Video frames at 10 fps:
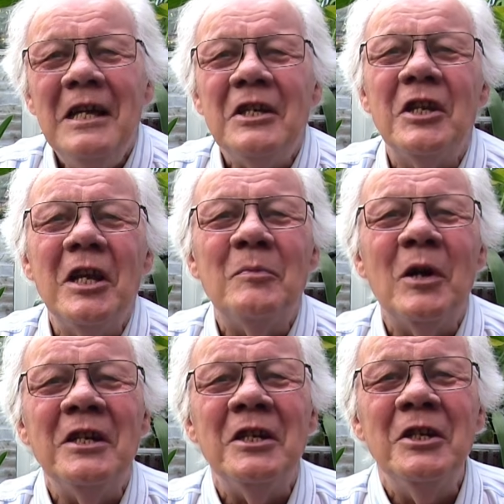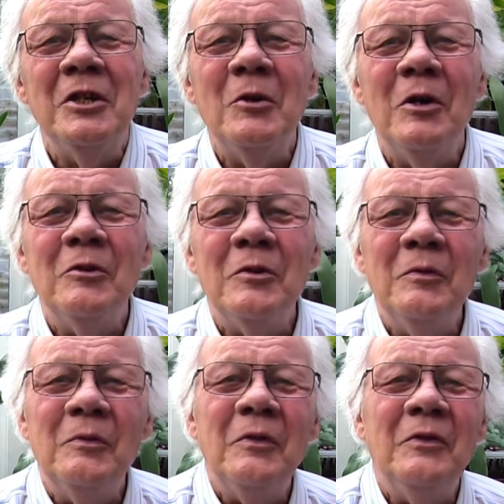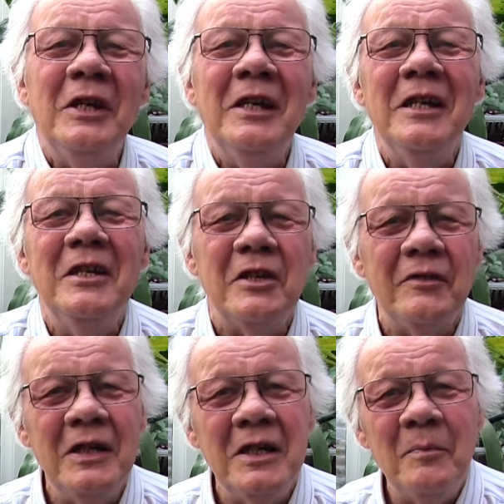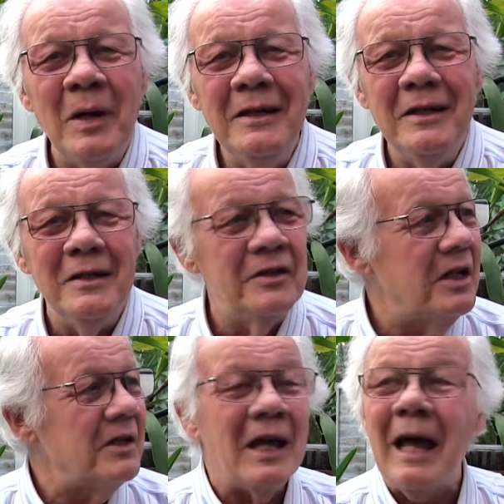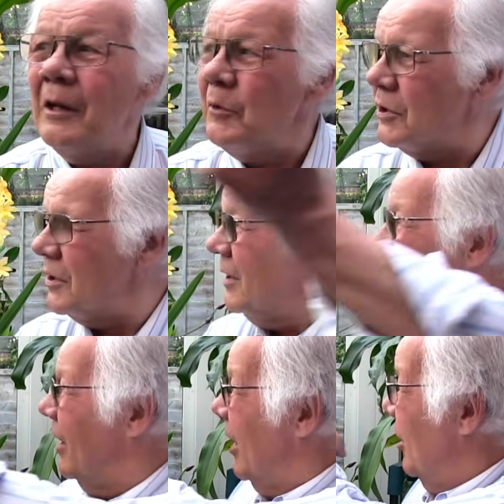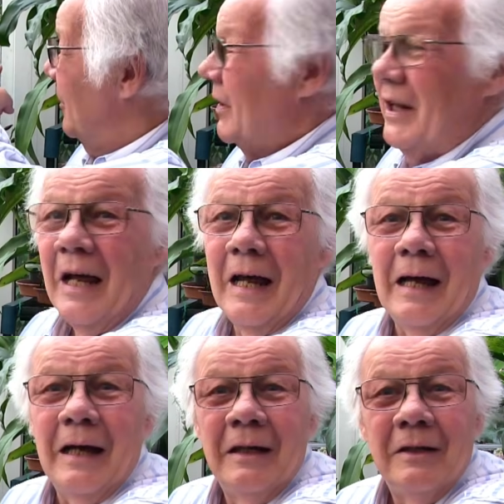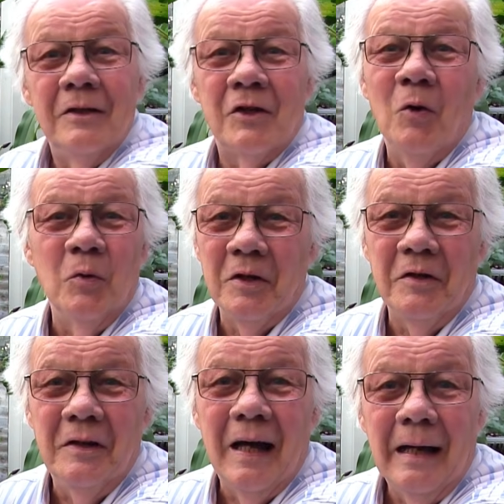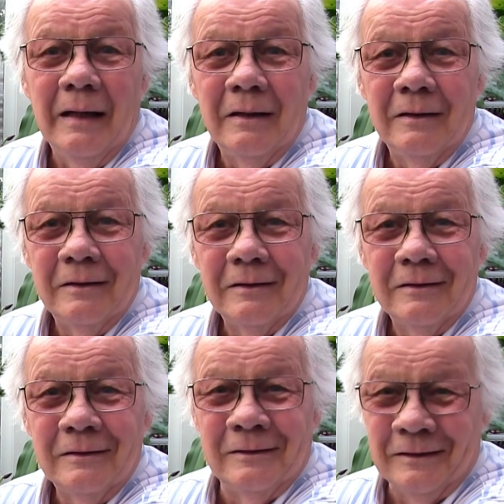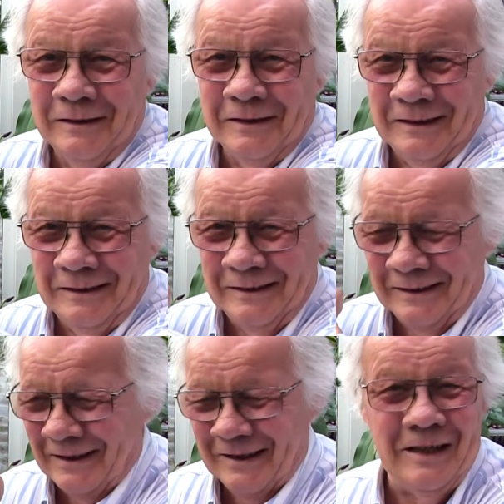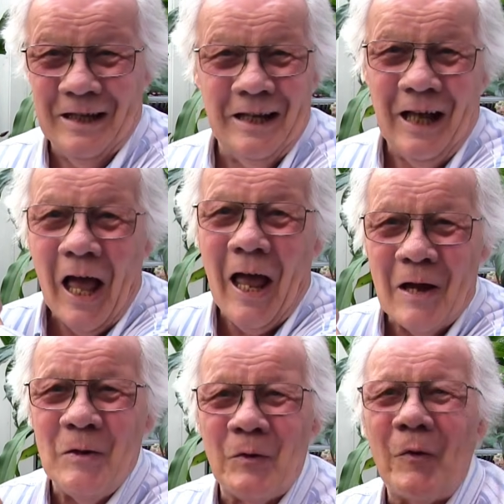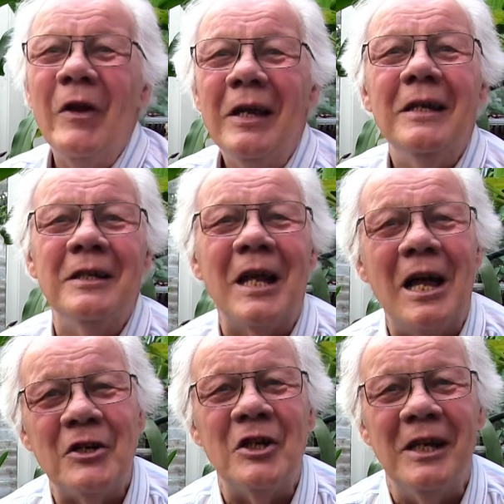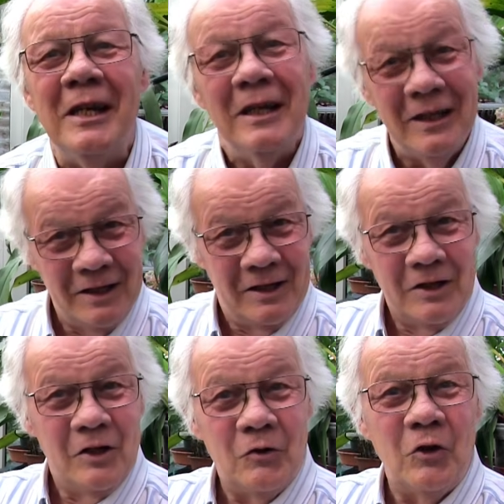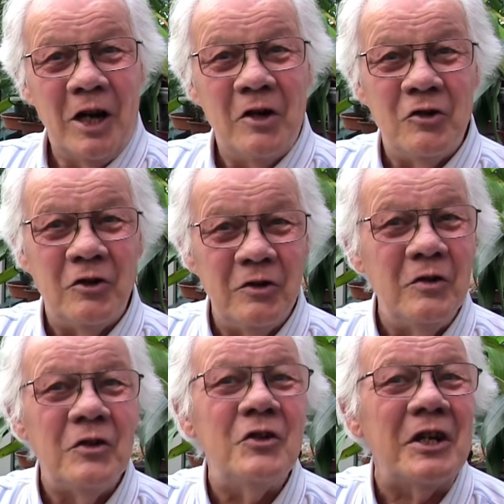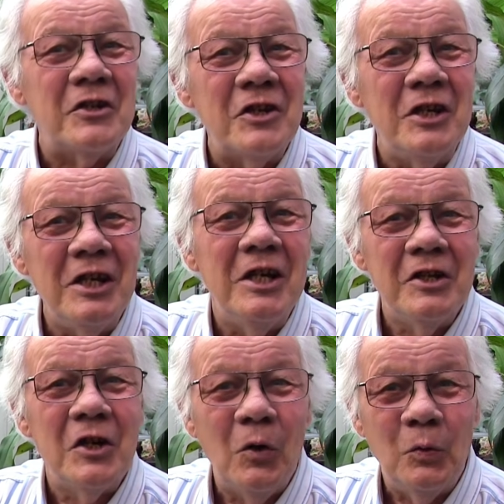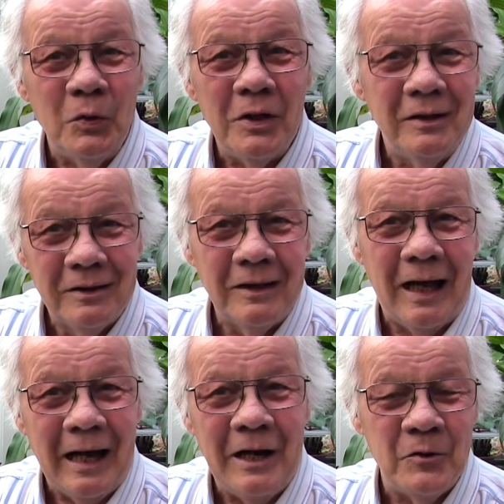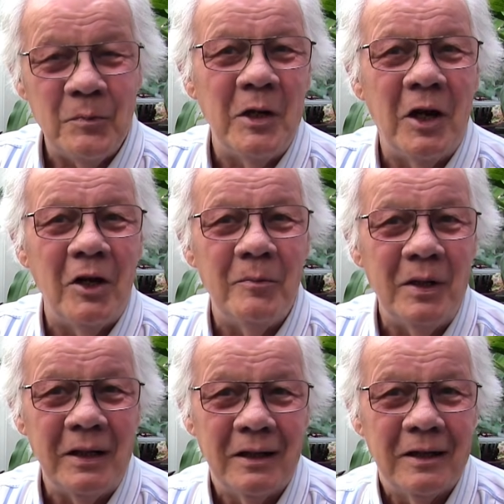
Celebrating 250 years of independence. There's a house over there that's older than that. So that house is actually 360 years old, that house behind me.